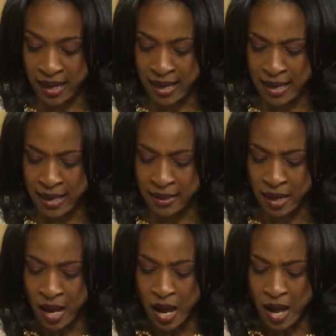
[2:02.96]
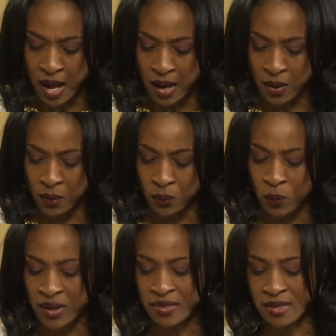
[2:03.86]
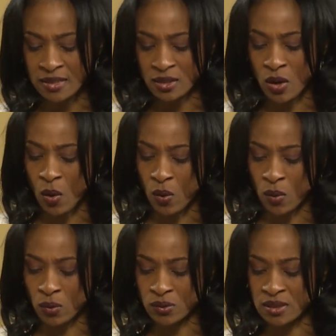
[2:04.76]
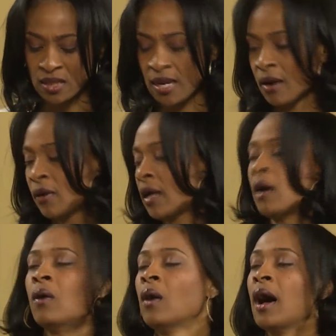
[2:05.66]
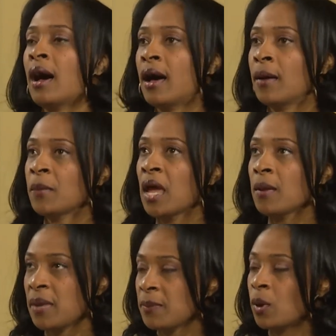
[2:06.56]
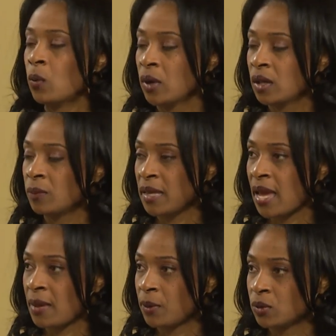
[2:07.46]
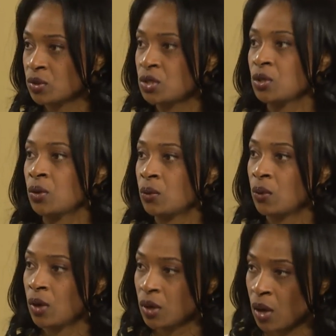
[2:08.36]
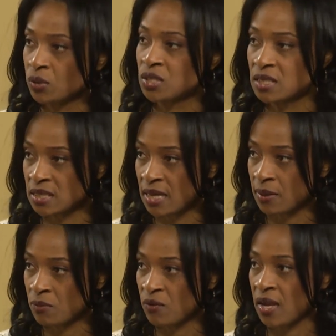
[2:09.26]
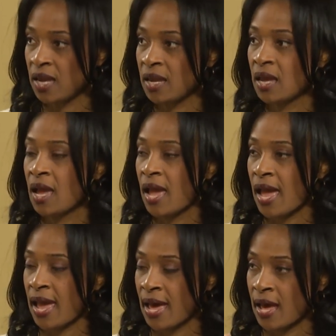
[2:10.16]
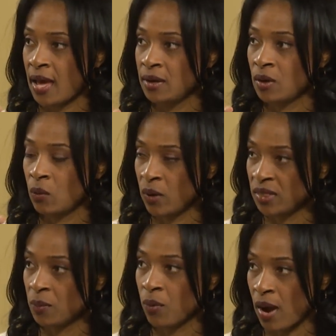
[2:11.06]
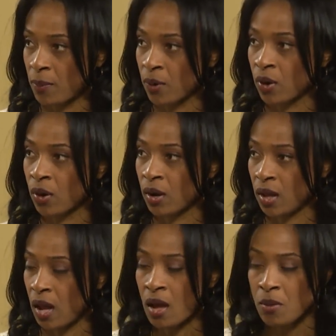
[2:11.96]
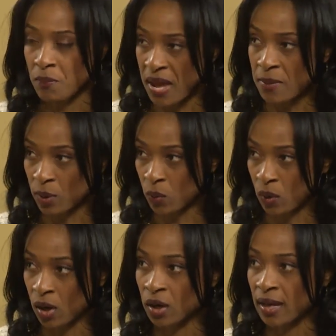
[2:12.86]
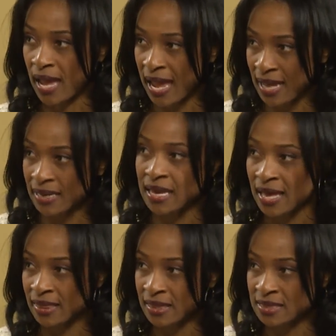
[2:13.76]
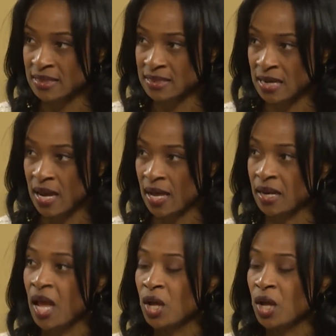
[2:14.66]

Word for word: And uh, with this whole scenario, um, people will be able to go to the DMV and with the proper paperwork and get this done.